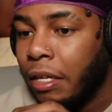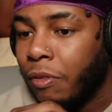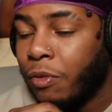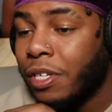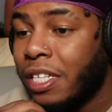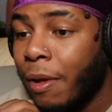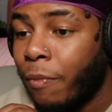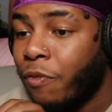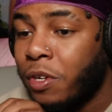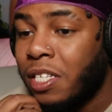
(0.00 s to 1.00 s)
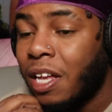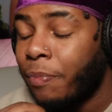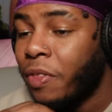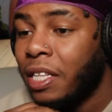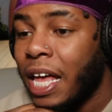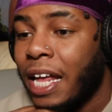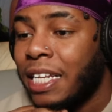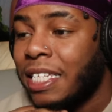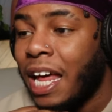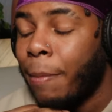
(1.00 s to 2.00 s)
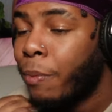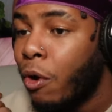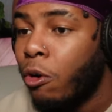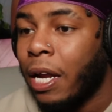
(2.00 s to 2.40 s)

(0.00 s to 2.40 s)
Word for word: for something that is like, bro,